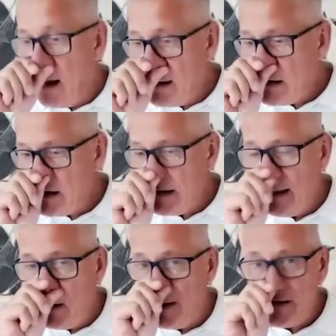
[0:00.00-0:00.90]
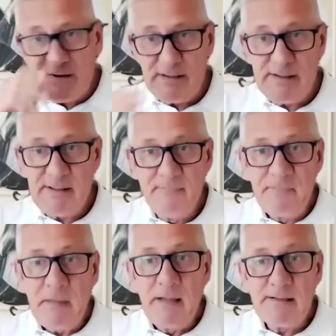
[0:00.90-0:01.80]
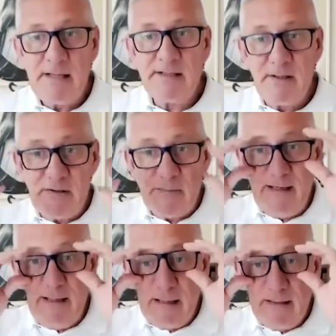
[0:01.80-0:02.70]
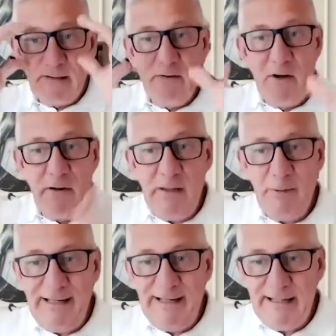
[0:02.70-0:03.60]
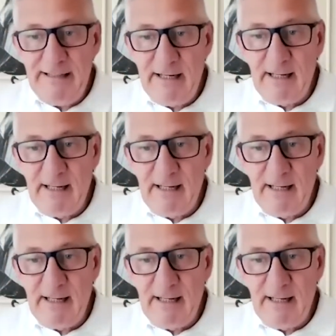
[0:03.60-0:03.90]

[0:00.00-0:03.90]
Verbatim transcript: Ask silly questions. So, excuse me, do you know anyone in India?